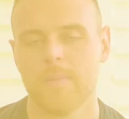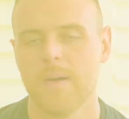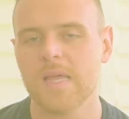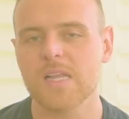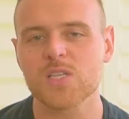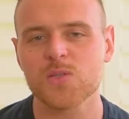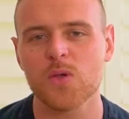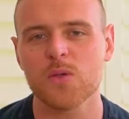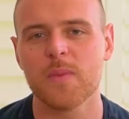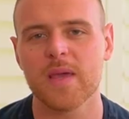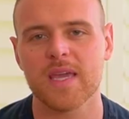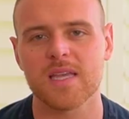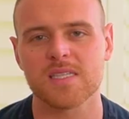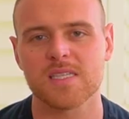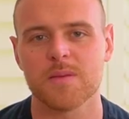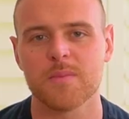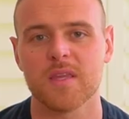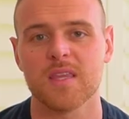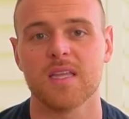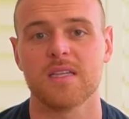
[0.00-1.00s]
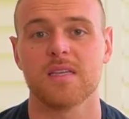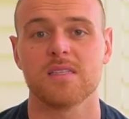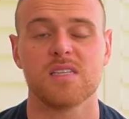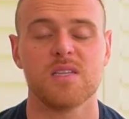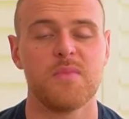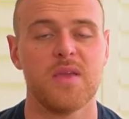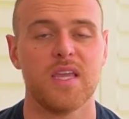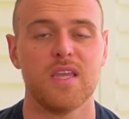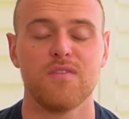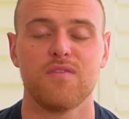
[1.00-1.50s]
Might as well make it something that
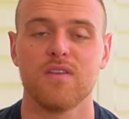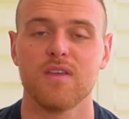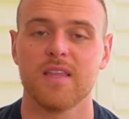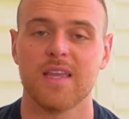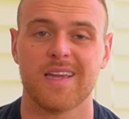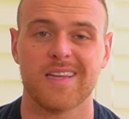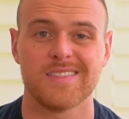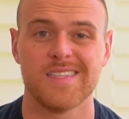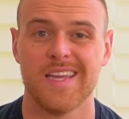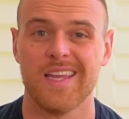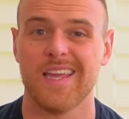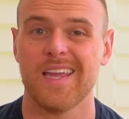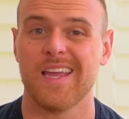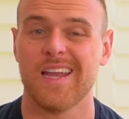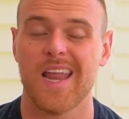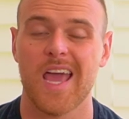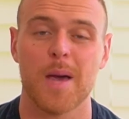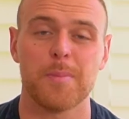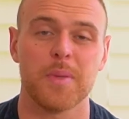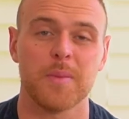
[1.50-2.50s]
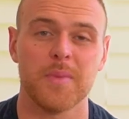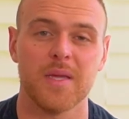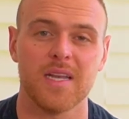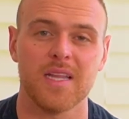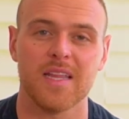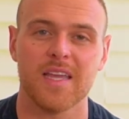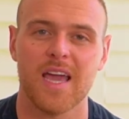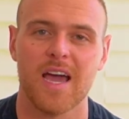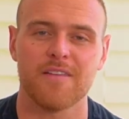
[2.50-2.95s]
doesn't make you feel like you're taking a nap immediately